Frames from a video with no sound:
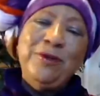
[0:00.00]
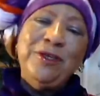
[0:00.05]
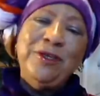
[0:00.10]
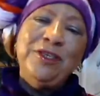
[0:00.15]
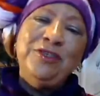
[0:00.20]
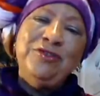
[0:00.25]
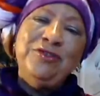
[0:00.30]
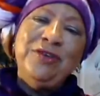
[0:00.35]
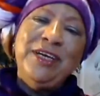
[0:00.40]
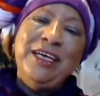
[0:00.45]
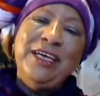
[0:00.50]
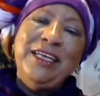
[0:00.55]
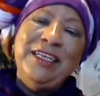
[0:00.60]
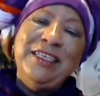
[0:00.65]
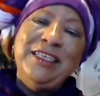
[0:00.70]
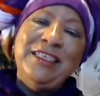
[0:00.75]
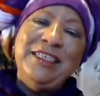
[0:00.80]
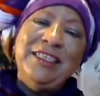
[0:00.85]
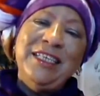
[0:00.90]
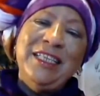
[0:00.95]
on a train
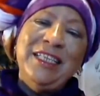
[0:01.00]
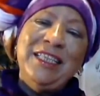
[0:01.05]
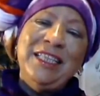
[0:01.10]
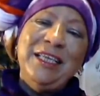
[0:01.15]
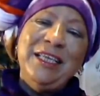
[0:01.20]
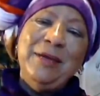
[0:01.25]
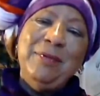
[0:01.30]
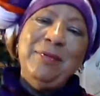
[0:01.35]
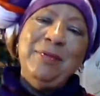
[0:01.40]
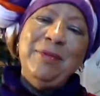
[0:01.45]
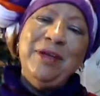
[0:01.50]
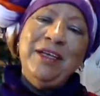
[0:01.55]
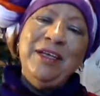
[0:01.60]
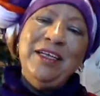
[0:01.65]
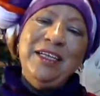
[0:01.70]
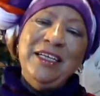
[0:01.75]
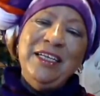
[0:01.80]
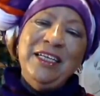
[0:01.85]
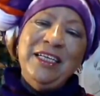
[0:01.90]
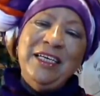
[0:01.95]
and sent them
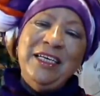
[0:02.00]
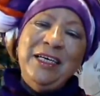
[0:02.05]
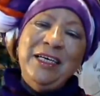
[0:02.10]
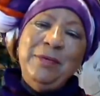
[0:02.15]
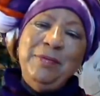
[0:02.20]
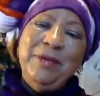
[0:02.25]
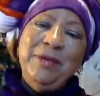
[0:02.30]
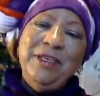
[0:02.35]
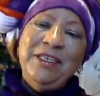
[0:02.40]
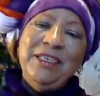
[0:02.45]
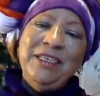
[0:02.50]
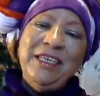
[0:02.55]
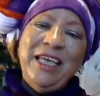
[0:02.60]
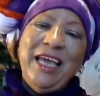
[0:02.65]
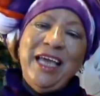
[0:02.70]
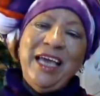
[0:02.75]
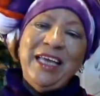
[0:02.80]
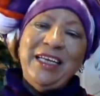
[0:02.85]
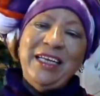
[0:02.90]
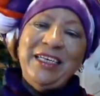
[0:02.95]
up into
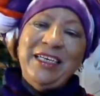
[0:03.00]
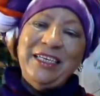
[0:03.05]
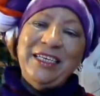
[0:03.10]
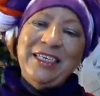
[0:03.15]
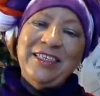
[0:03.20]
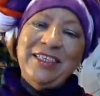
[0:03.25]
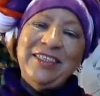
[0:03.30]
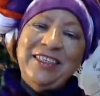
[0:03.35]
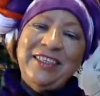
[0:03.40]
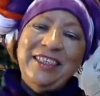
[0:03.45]
Canada,